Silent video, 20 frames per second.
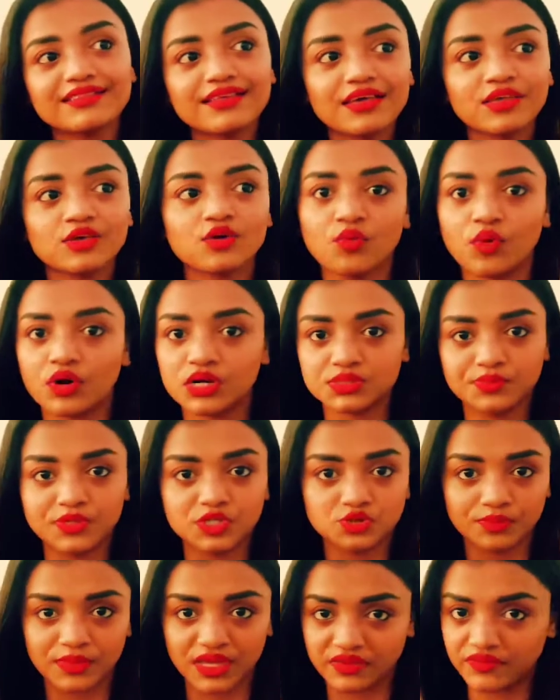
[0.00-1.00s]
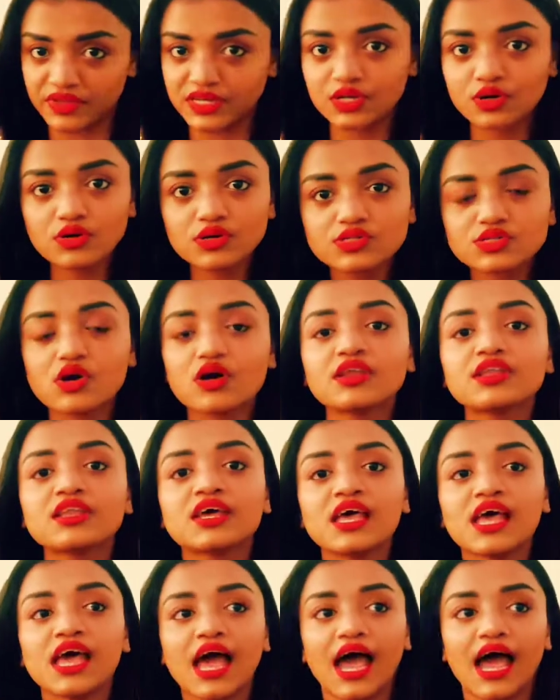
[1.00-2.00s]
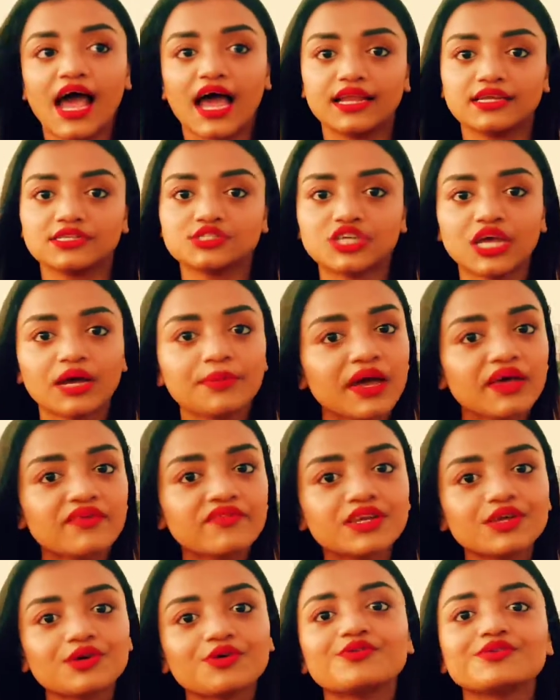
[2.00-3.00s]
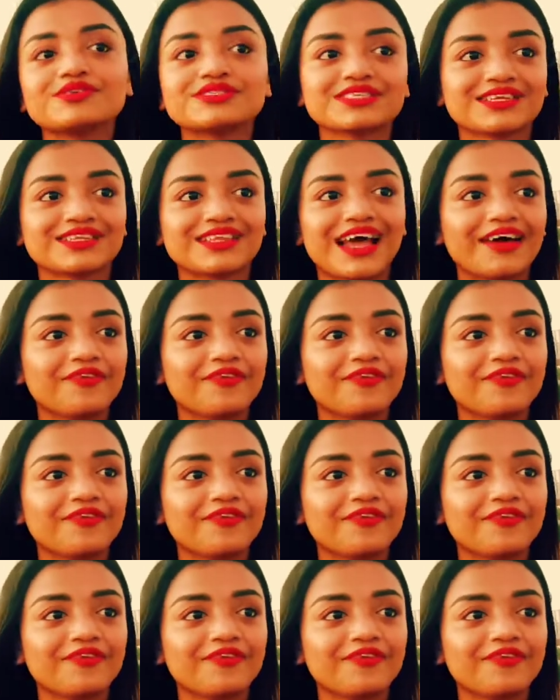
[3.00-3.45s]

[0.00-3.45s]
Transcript: anything you want me to make videos on, and share my videos.